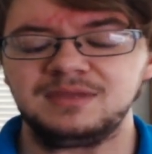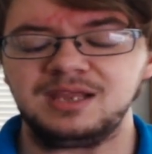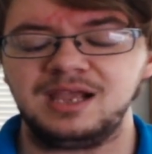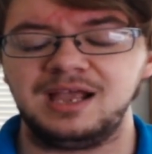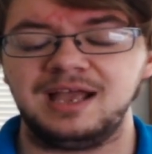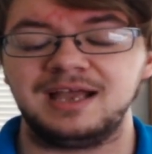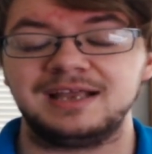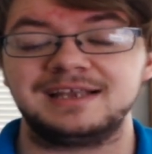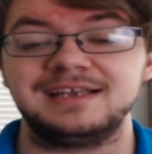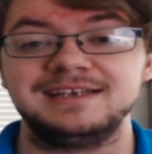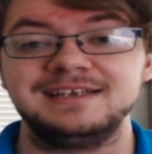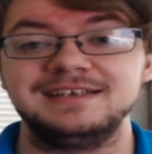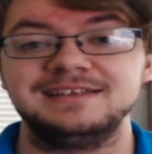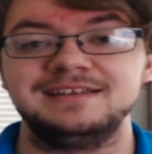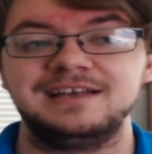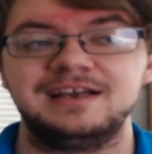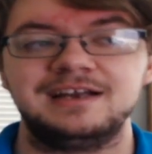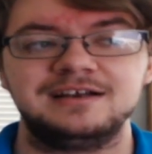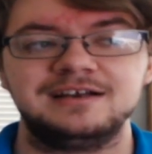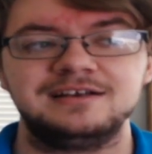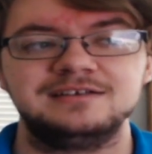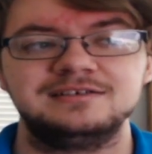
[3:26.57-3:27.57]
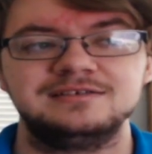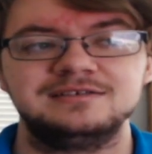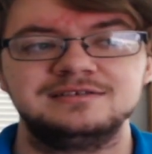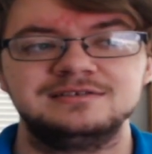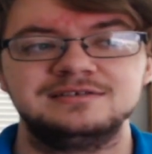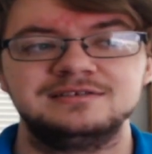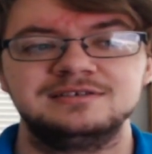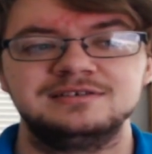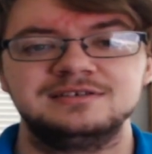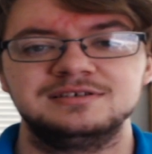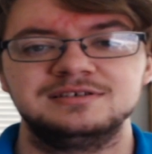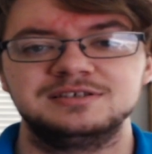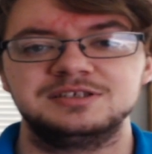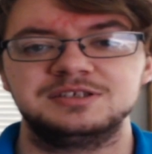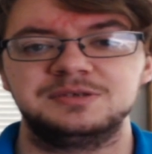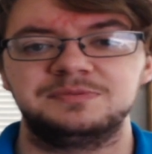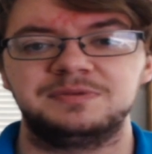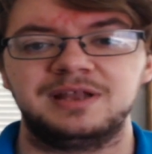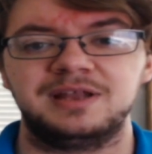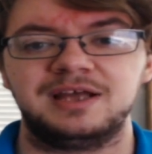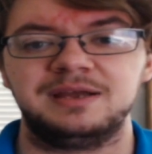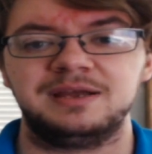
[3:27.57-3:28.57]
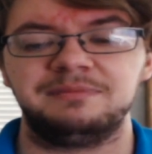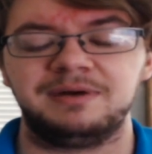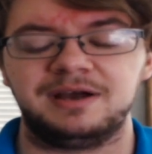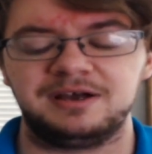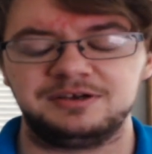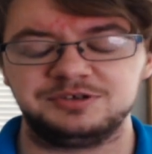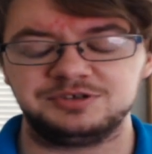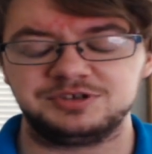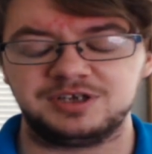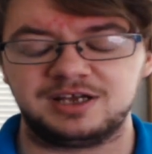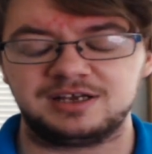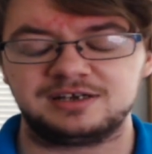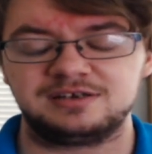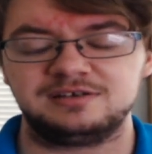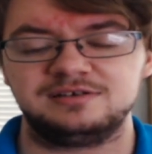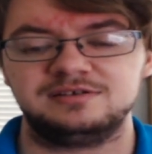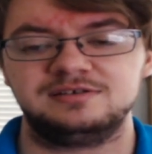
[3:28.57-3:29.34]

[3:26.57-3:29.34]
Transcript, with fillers: I get in there to play Bioshock.